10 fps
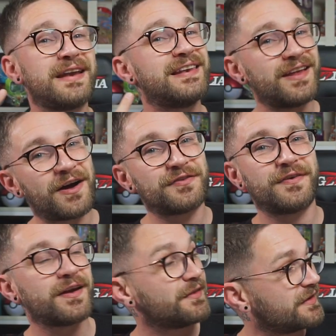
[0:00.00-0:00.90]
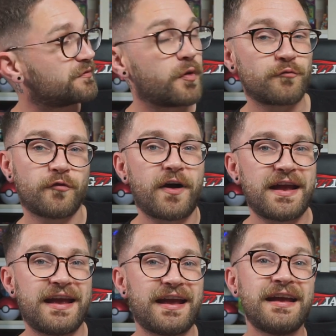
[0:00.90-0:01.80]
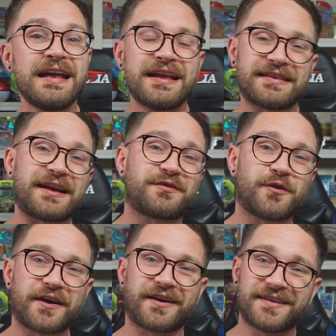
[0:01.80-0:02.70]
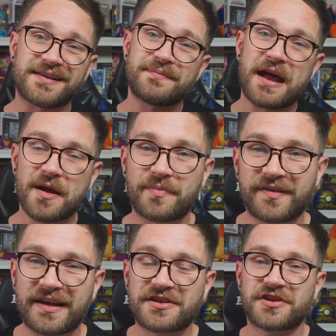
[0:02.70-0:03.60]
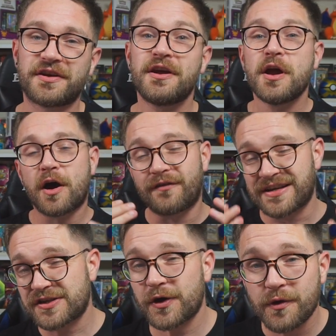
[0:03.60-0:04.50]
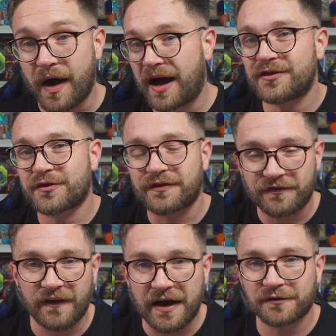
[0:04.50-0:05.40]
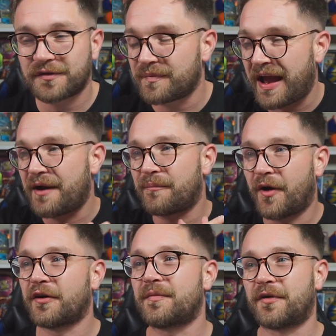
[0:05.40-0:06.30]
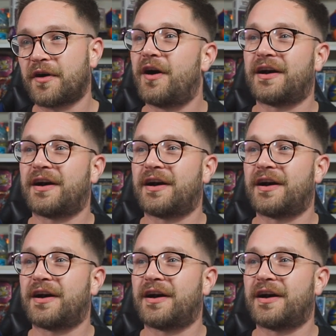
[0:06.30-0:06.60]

last video, this one right here. That's right, guys. I'm now in possession of a £200,000 Pokemon card